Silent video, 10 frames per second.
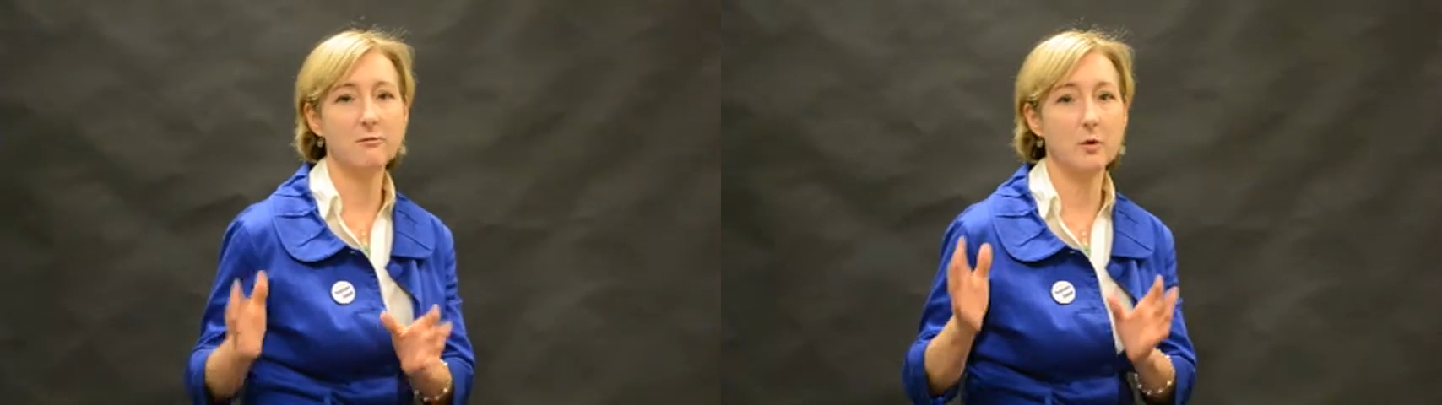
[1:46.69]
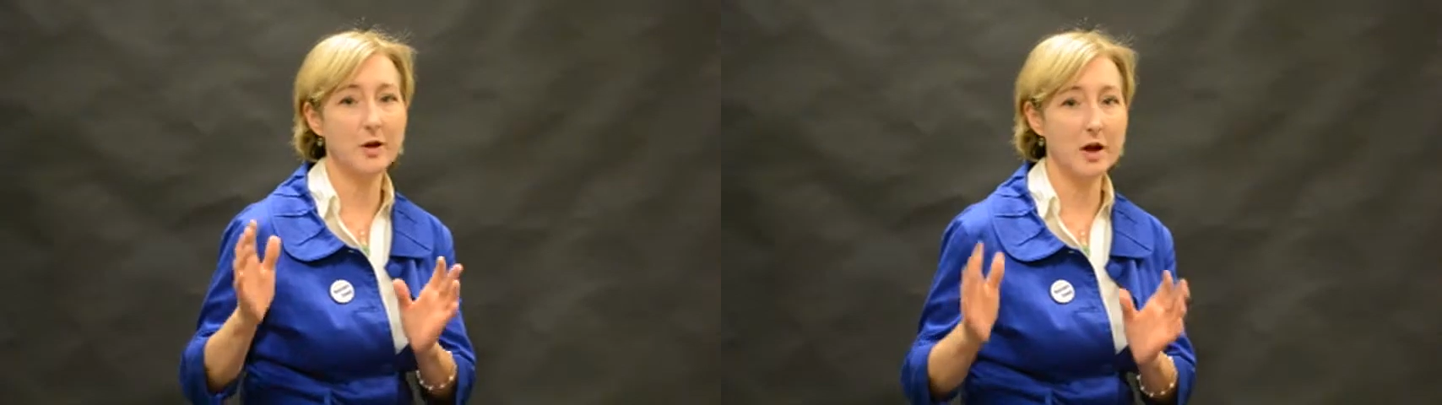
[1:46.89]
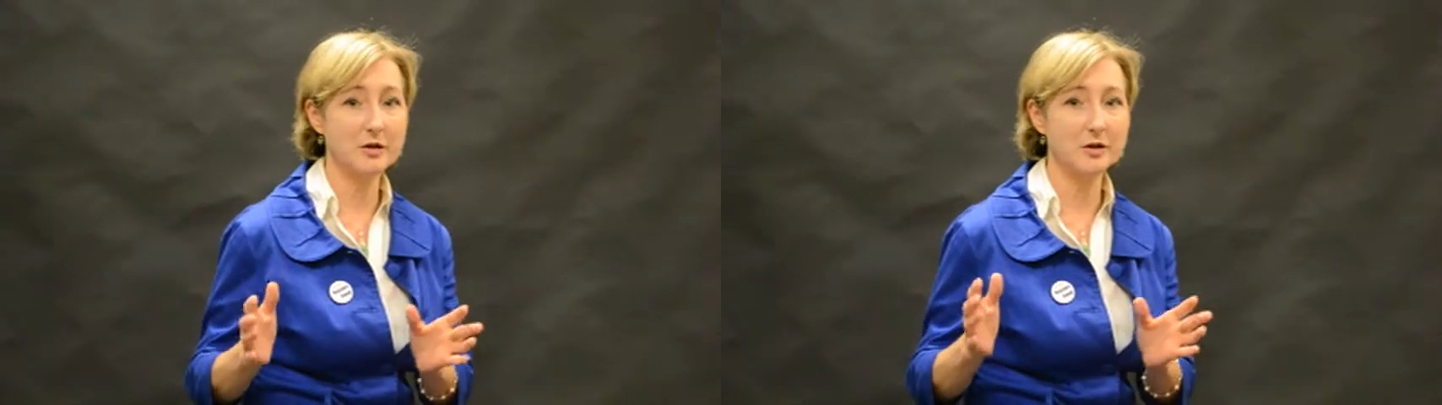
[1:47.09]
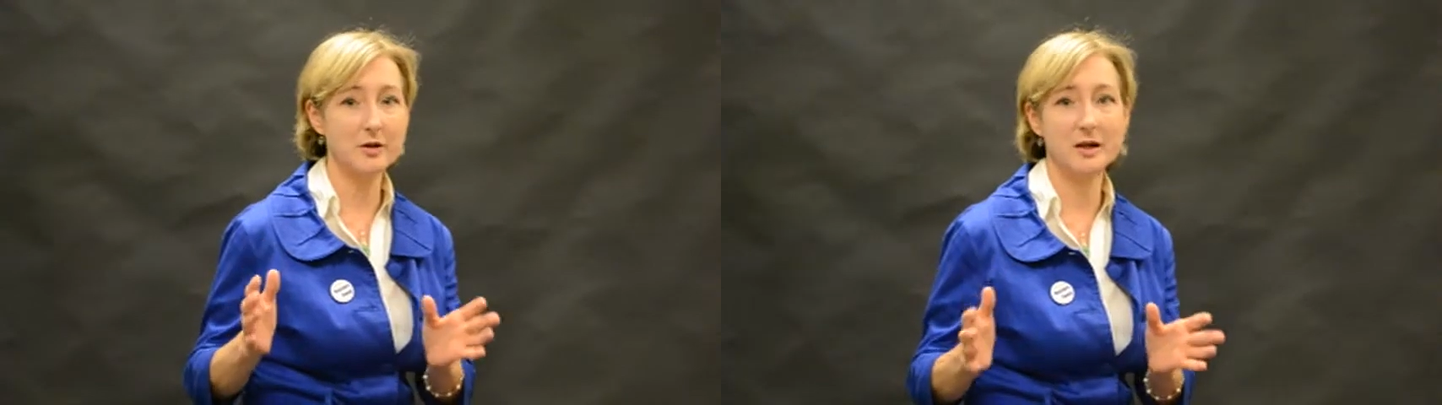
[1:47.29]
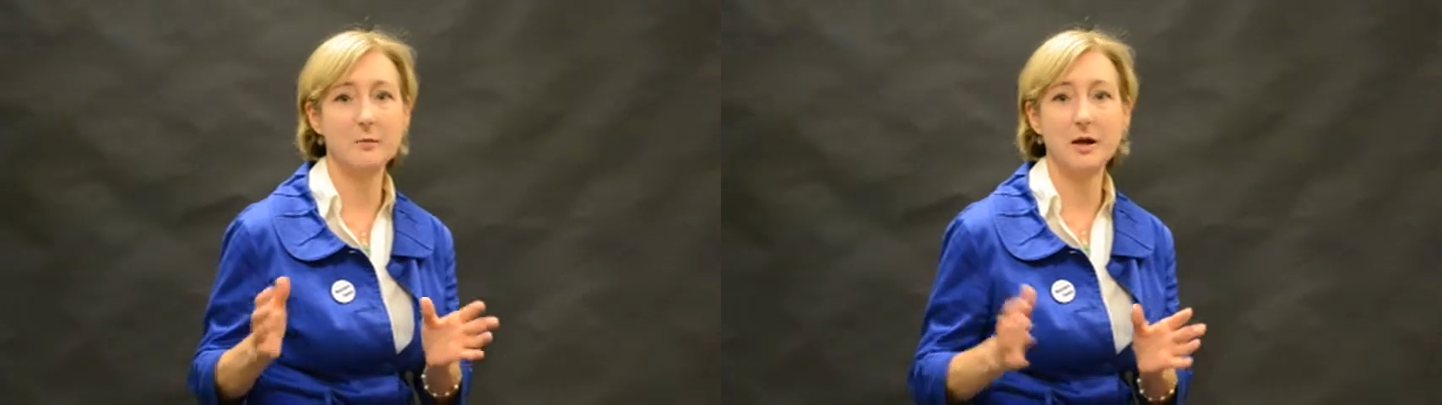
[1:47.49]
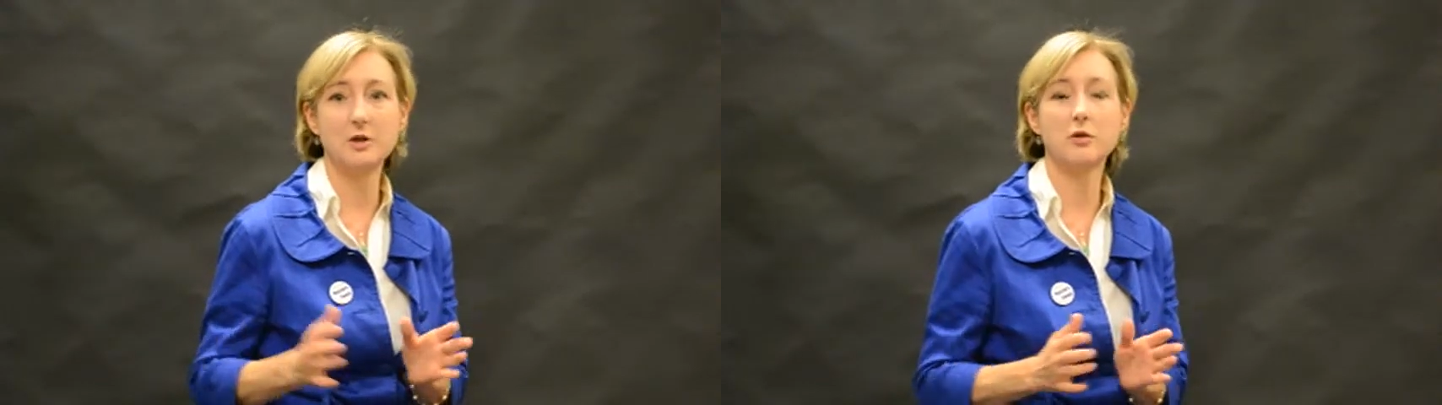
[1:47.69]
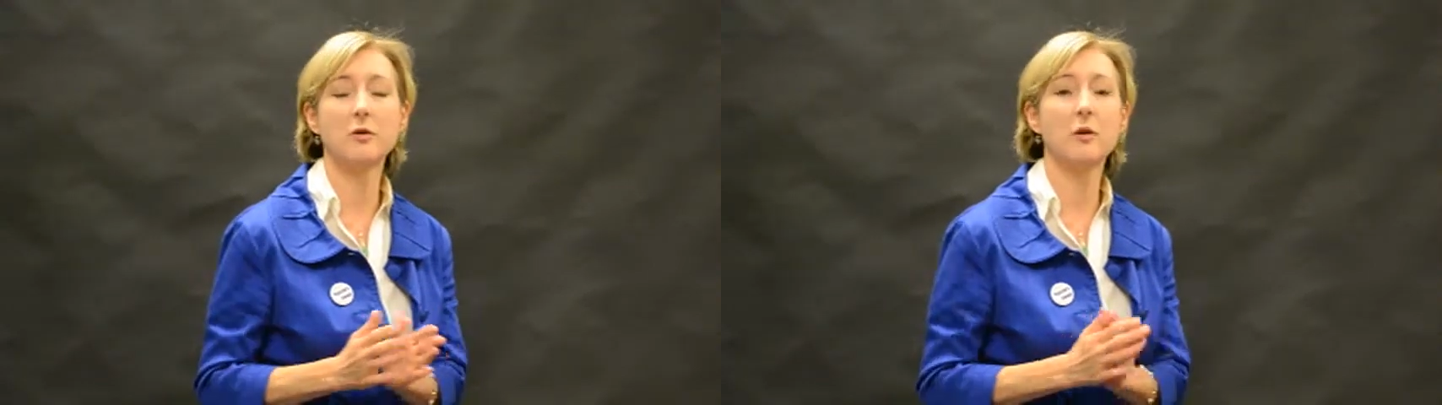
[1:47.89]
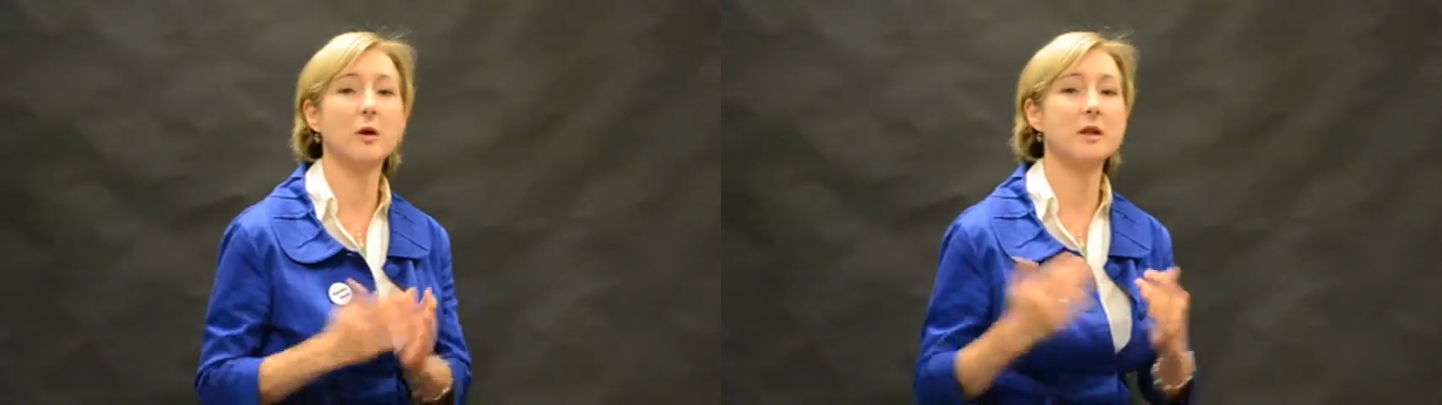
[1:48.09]
but we also need to make sure
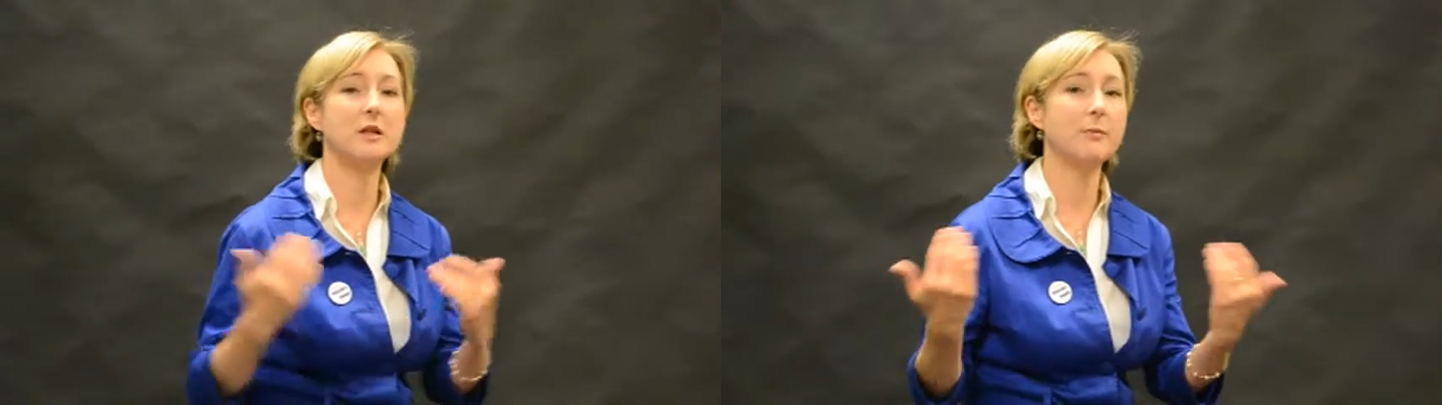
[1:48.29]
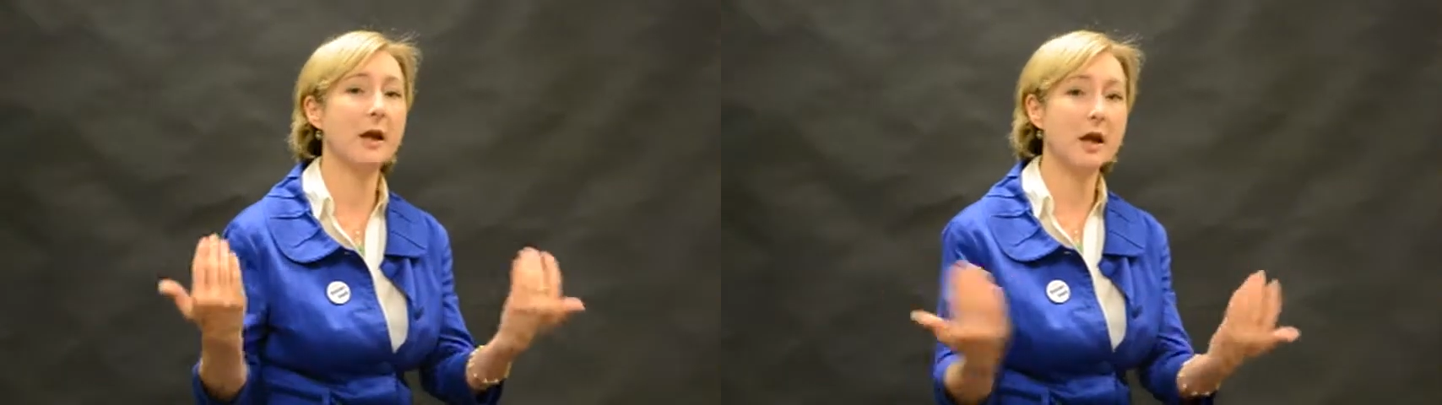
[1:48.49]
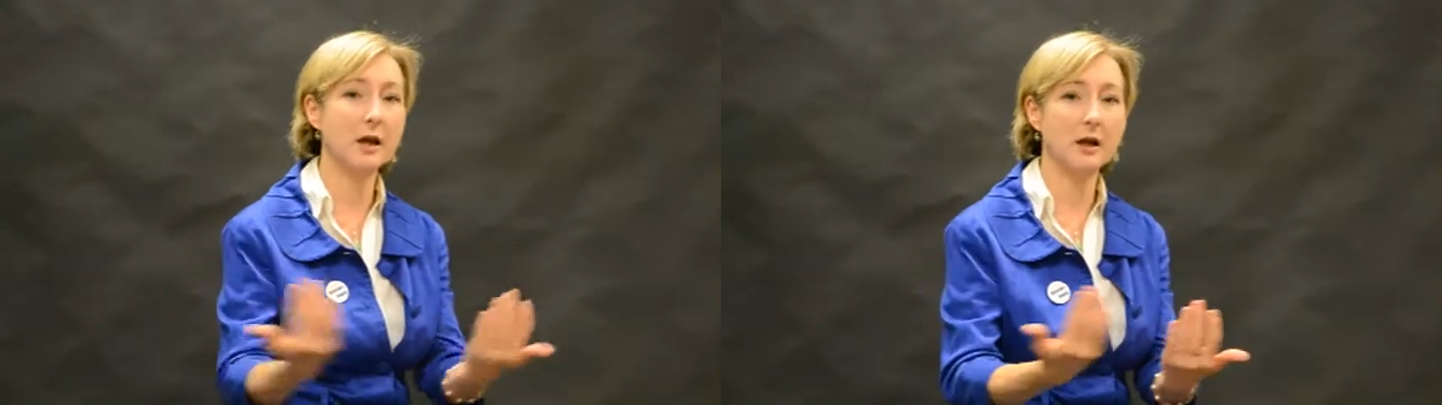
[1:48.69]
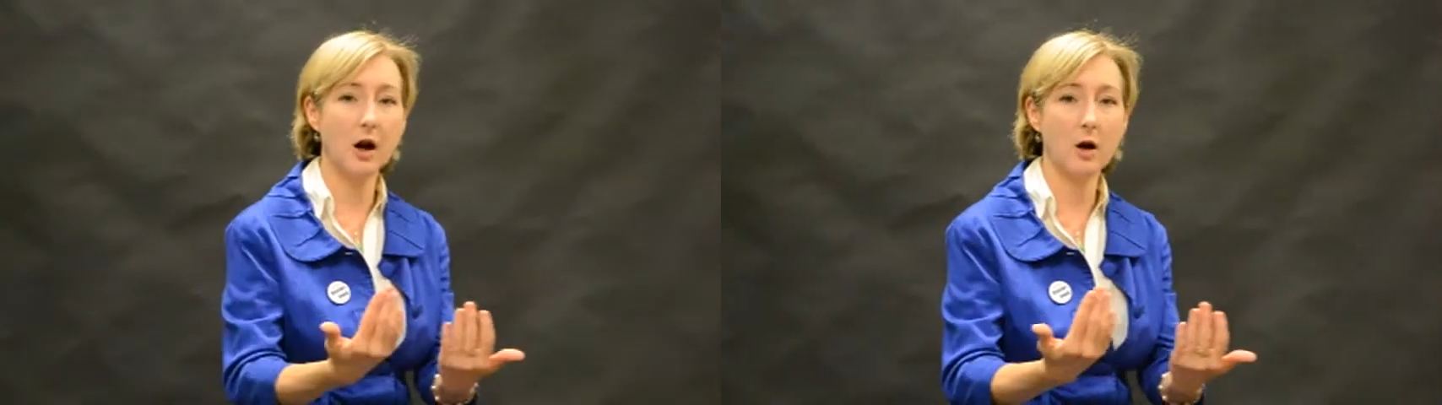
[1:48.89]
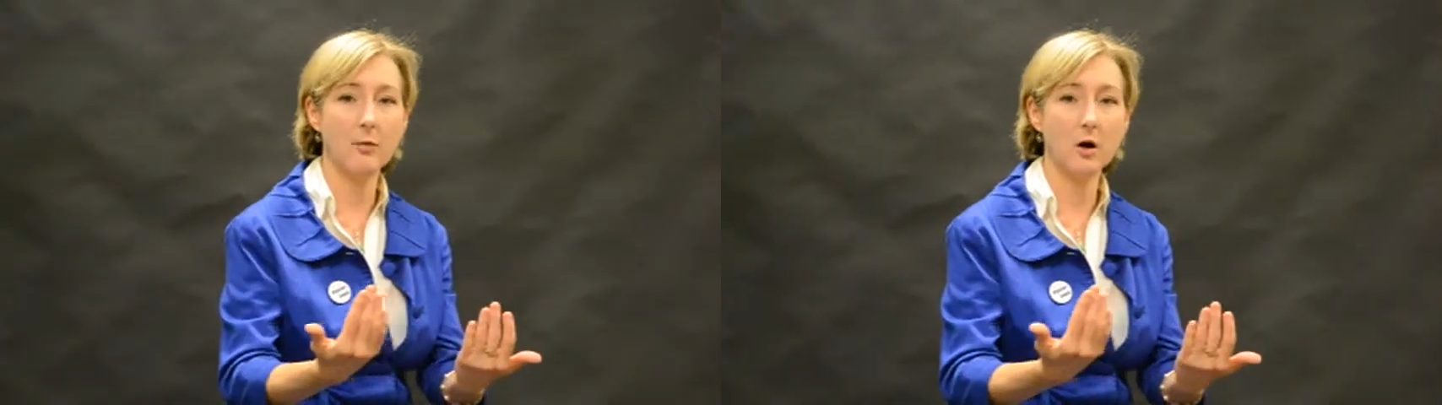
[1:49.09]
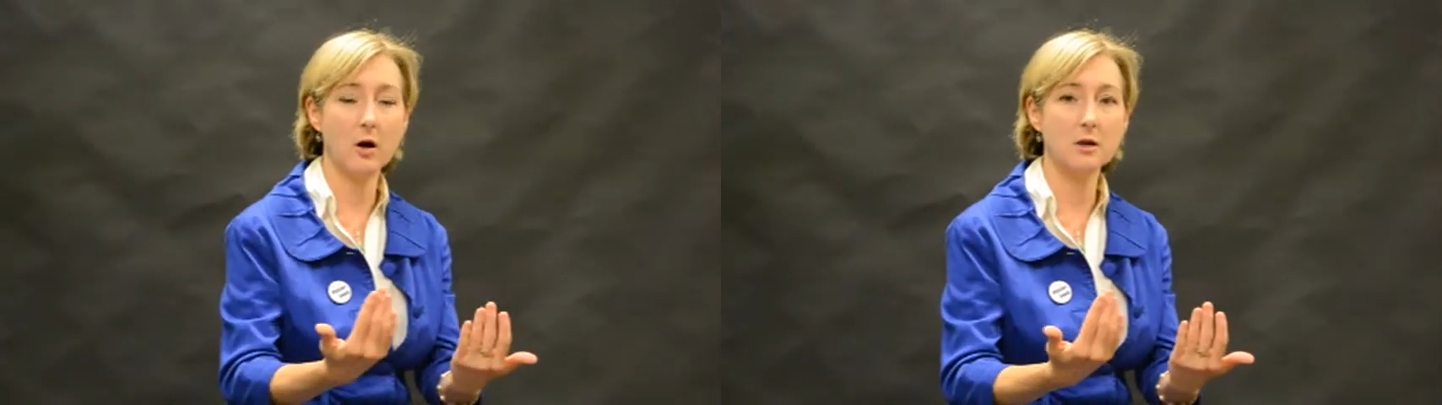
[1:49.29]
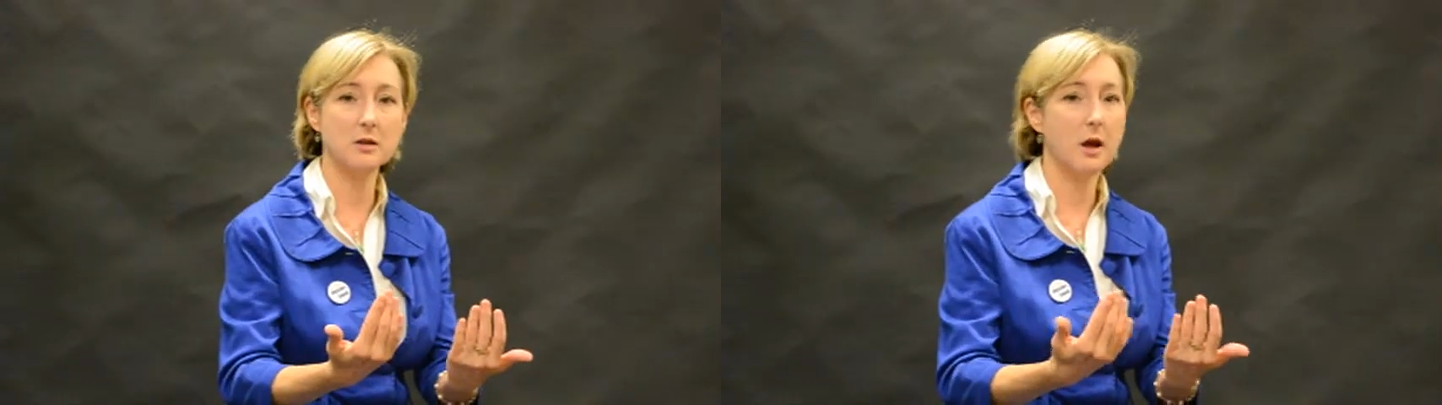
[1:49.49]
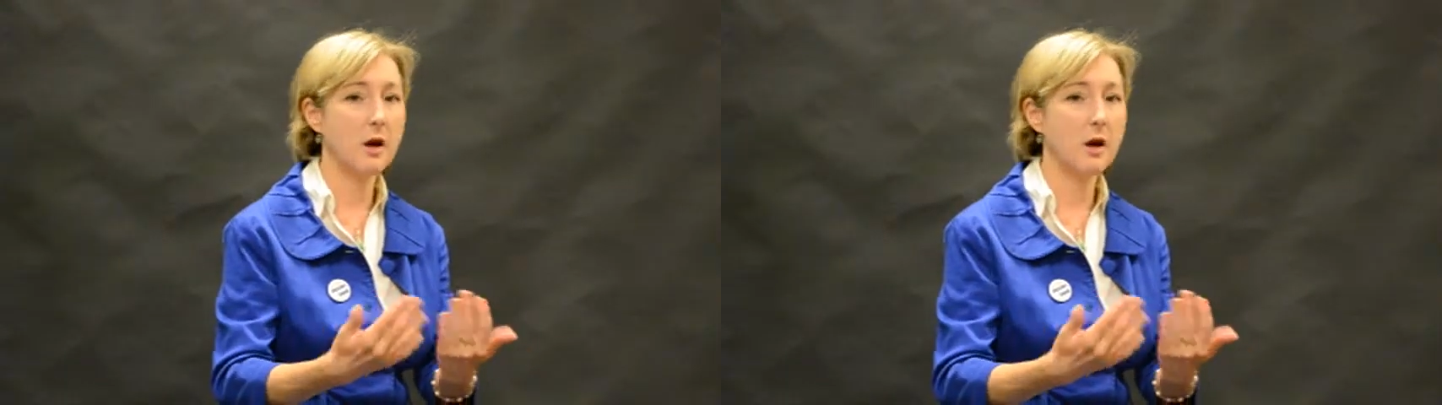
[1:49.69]
that we expand our parks.